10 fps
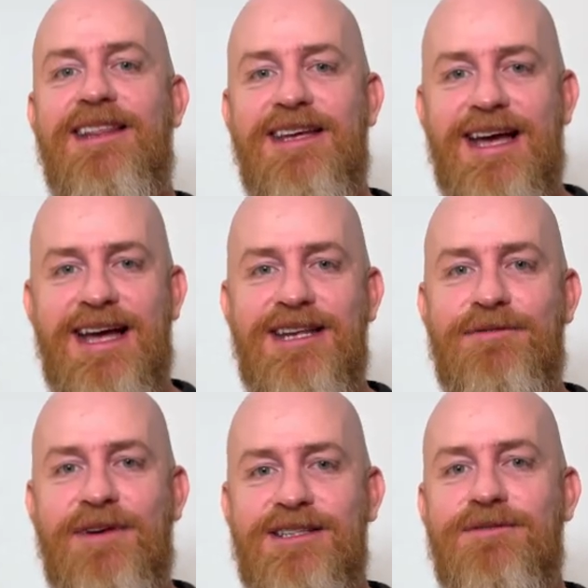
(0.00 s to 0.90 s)
in the end,
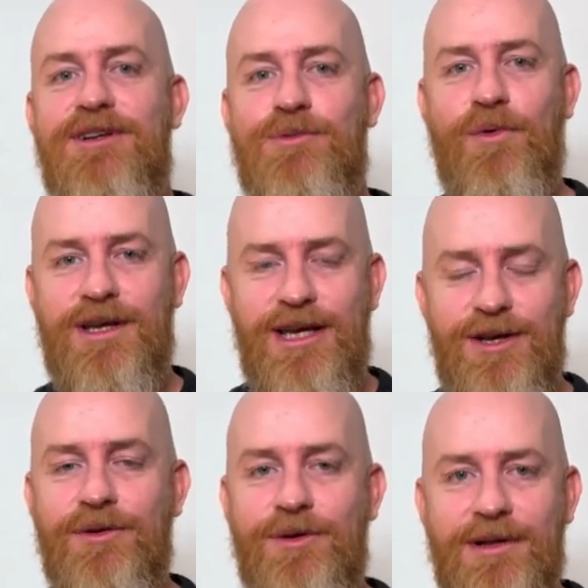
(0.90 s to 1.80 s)
defensiveness will
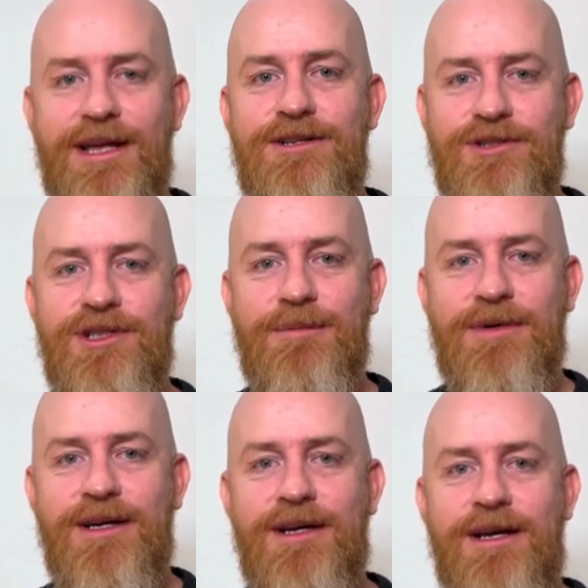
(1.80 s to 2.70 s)
kill your relationship,
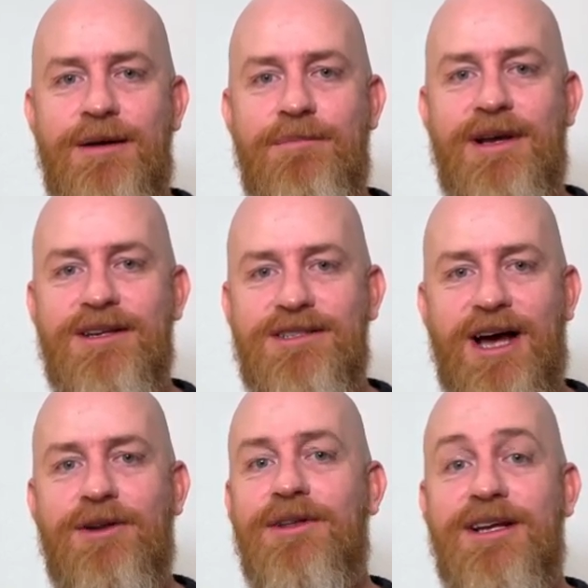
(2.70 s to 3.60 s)
because
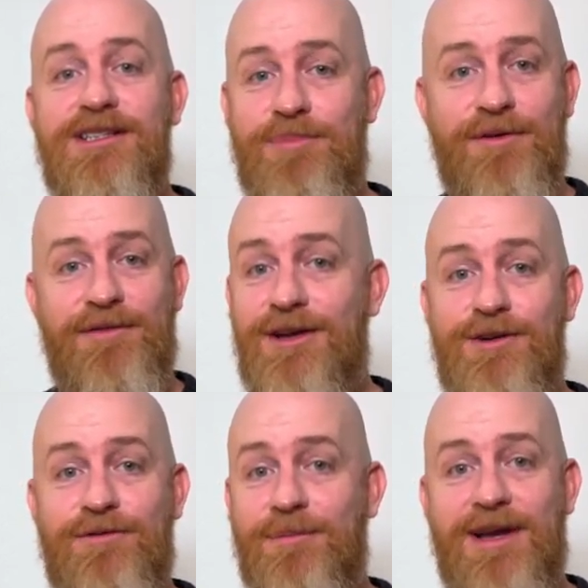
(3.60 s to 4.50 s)
not only does it prevent
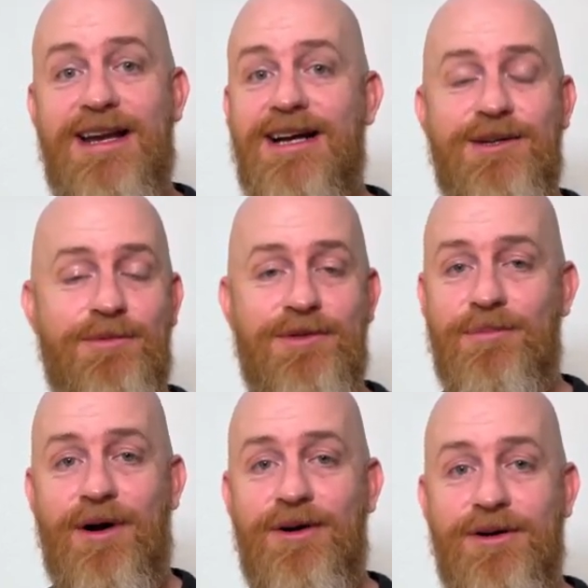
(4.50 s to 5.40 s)
you from connecting with your
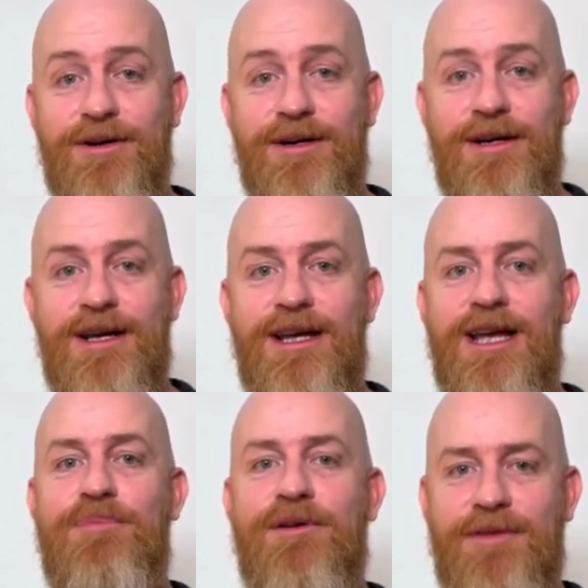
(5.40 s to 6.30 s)
partner,
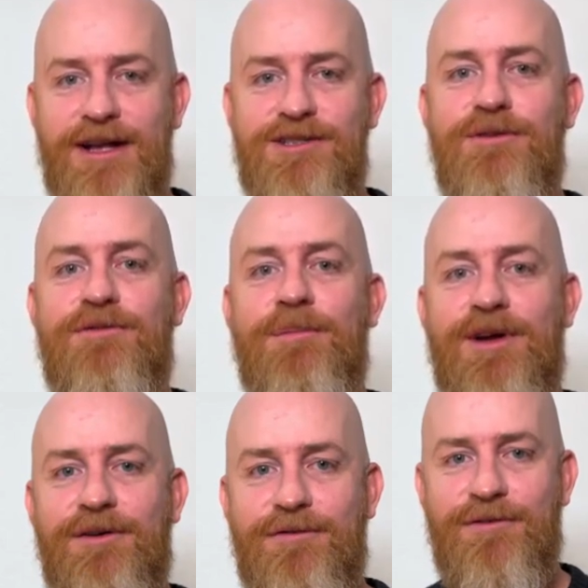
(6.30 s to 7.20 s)
it prevents you from
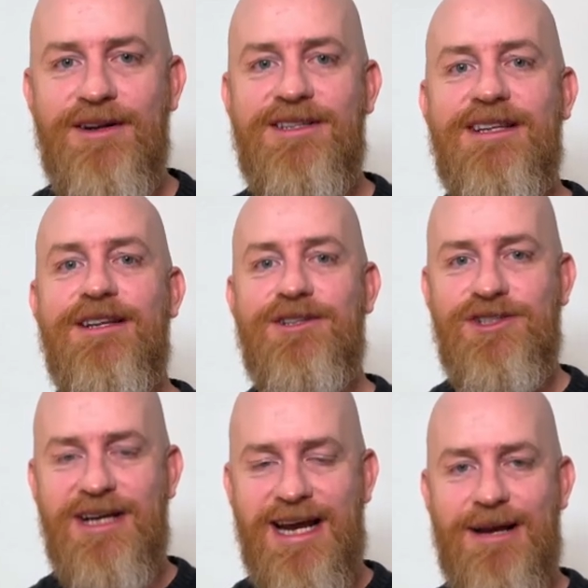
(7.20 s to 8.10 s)
confronting the
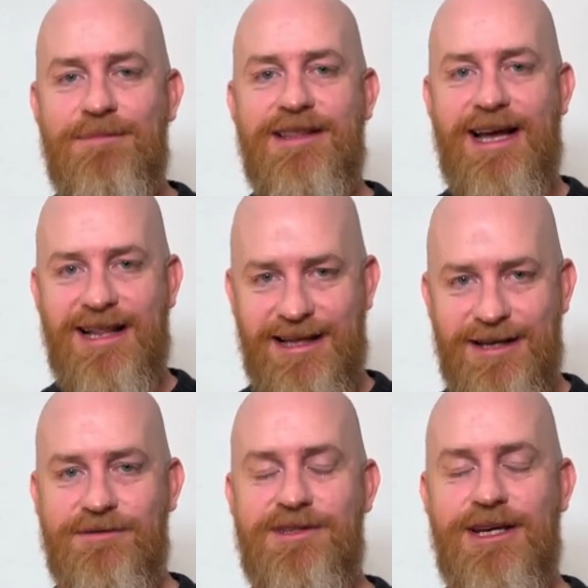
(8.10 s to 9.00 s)
shame that
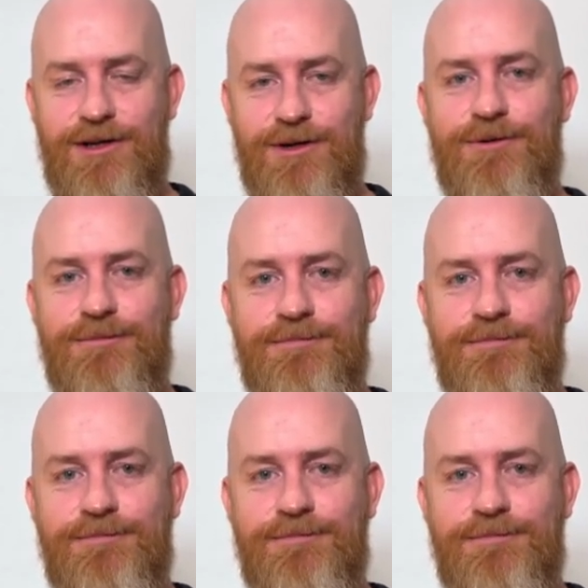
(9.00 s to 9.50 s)
lives in you.